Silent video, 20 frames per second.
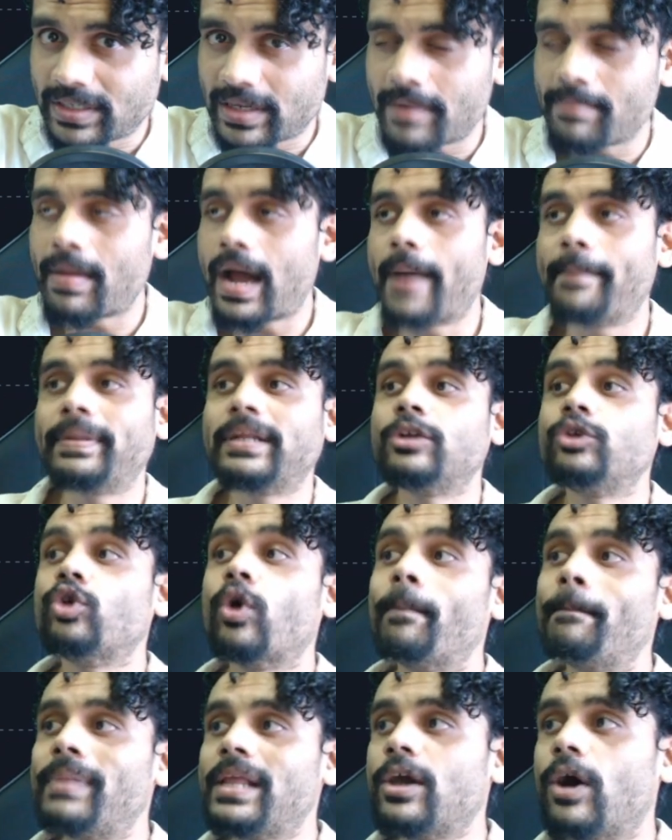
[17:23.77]
In my opinion,
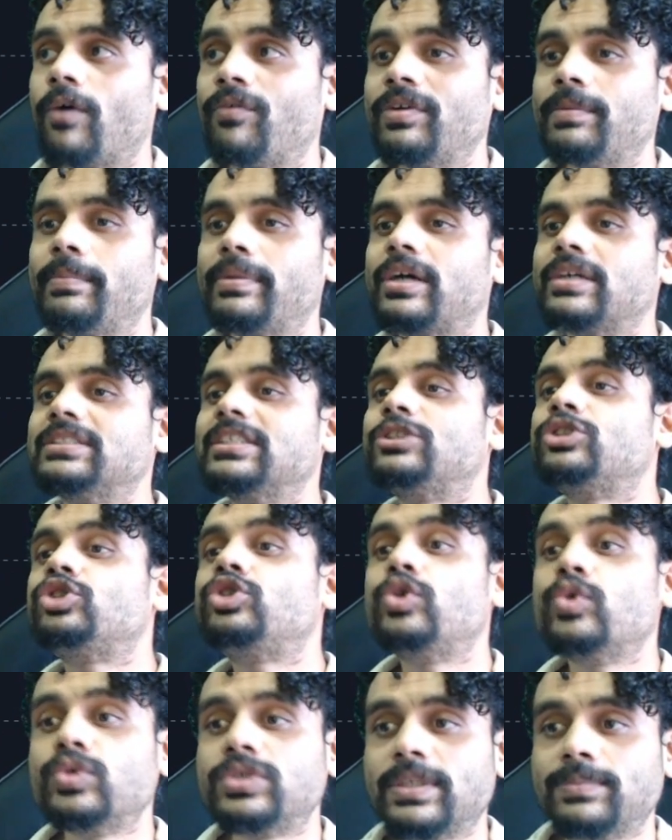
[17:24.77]
don't play off it because it's
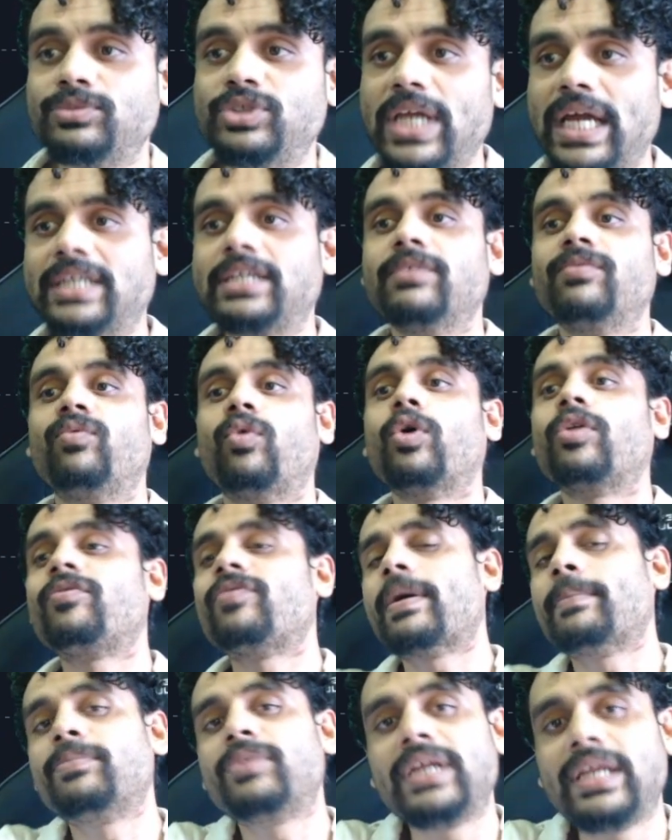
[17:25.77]
too subjective. What if
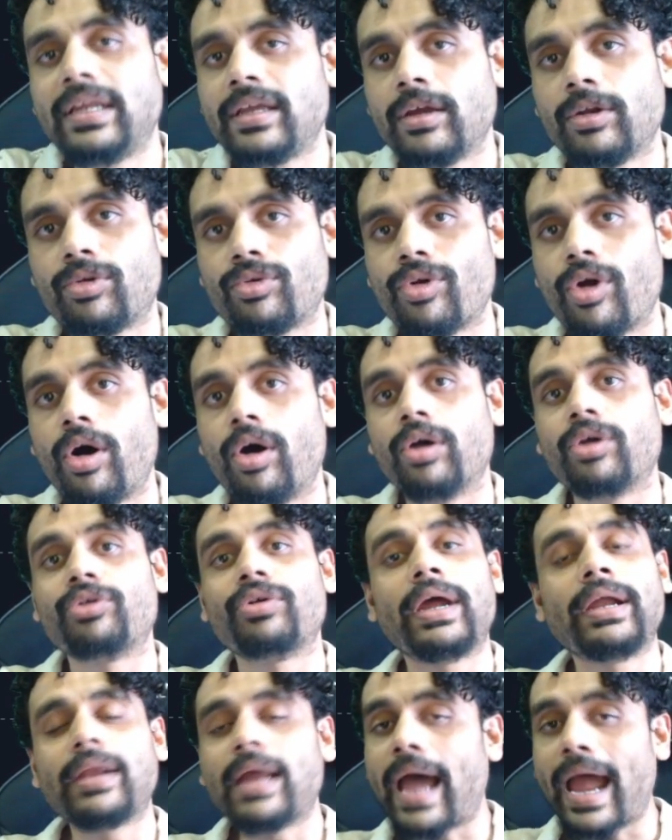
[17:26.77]
I'm reading it wrong, right?